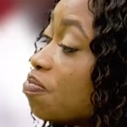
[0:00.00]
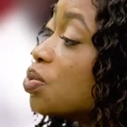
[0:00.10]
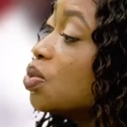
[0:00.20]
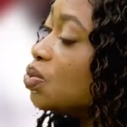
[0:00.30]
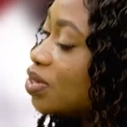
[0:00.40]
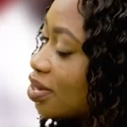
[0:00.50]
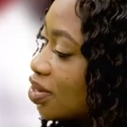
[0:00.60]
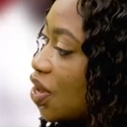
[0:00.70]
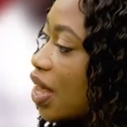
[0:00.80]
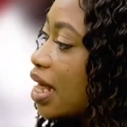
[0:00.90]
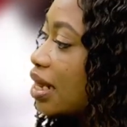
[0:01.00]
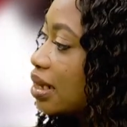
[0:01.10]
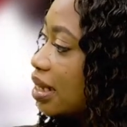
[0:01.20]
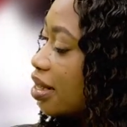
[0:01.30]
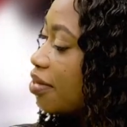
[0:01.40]
polluted
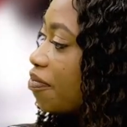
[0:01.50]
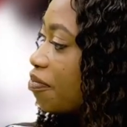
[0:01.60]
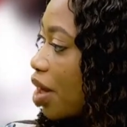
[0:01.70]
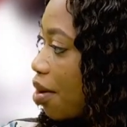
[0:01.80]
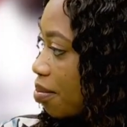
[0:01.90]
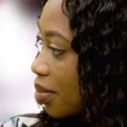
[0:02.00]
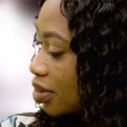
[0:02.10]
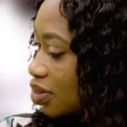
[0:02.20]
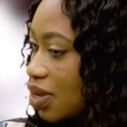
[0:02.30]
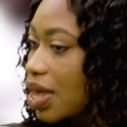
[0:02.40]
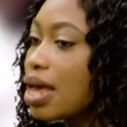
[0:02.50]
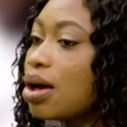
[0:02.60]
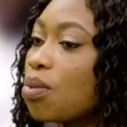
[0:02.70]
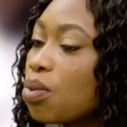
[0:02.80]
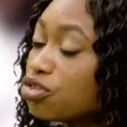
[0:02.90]
the environment.
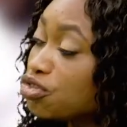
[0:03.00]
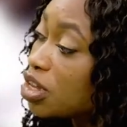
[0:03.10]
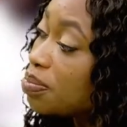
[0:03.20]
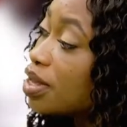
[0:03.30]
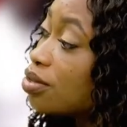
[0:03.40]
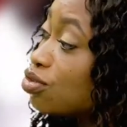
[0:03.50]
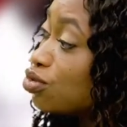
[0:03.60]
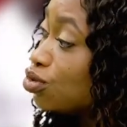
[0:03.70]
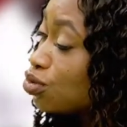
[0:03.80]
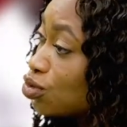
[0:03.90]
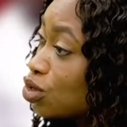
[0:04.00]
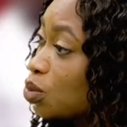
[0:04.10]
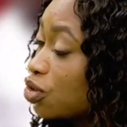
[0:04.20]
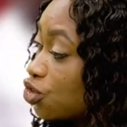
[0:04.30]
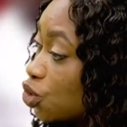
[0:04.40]
What should they begin to do
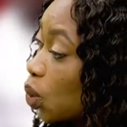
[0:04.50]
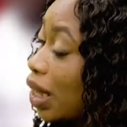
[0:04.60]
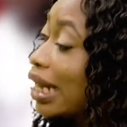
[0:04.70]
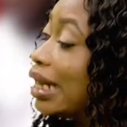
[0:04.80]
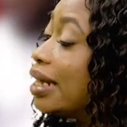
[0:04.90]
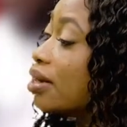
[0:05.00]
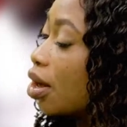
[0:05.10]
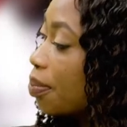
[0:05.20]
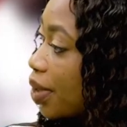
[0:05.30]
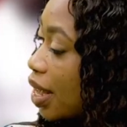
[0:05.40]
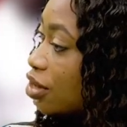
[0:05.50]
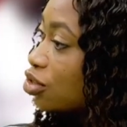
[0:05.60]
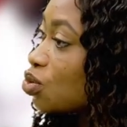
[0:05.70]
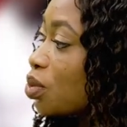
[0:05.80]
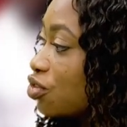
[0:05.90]
to ensure cleanup,
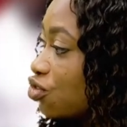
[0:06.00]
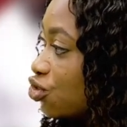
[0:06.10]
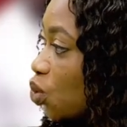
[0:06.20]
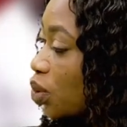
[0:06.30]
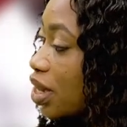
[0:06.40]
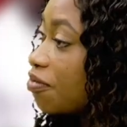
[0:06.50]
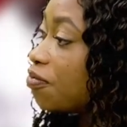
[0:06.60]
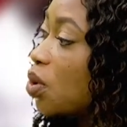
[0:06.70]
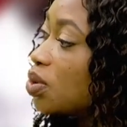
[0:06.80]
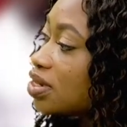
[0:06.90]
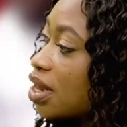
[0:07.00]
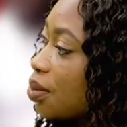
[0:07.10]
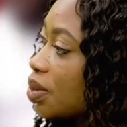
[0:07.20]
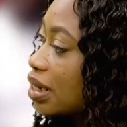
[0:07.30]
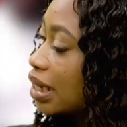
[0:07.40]
to ensure that funds are
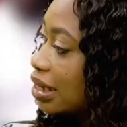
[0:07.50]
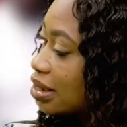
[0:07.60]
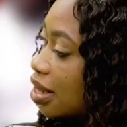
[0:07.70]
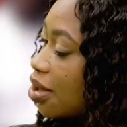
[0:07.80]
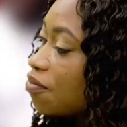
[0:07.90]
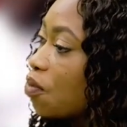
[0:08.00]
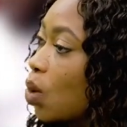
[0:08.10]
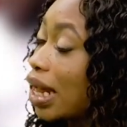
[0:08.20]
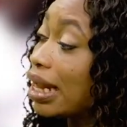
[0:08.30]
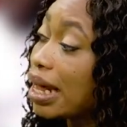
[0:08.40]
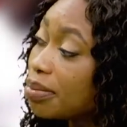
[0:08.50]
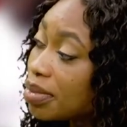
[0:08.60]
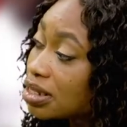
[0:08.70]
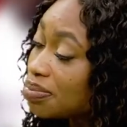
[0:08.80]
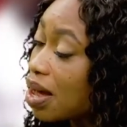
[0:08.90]
released for
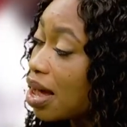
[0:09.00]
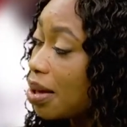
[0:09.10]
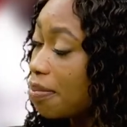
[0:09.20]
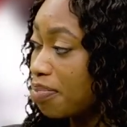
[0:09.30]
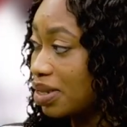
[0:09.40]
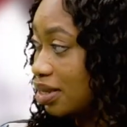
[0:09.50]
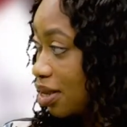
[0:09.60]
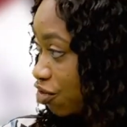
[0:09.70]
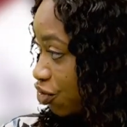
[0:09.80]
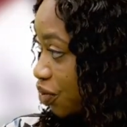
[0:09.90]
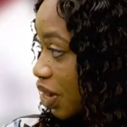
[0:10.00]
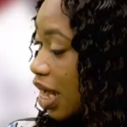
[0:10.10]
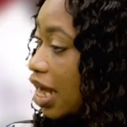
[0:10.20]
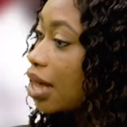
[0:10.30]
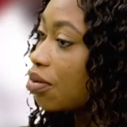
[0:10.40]
climate mitigation
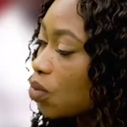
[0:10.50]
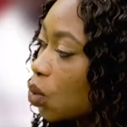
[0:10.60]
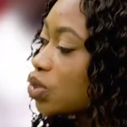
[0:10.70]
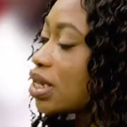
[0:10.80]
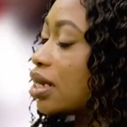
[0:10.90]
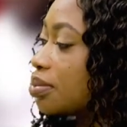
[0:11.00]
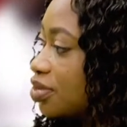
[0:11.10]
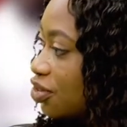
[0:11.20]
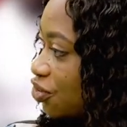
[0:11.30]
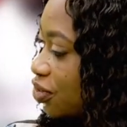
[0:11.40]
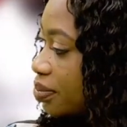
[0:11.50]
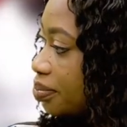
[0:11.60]
and, of course, adaptation?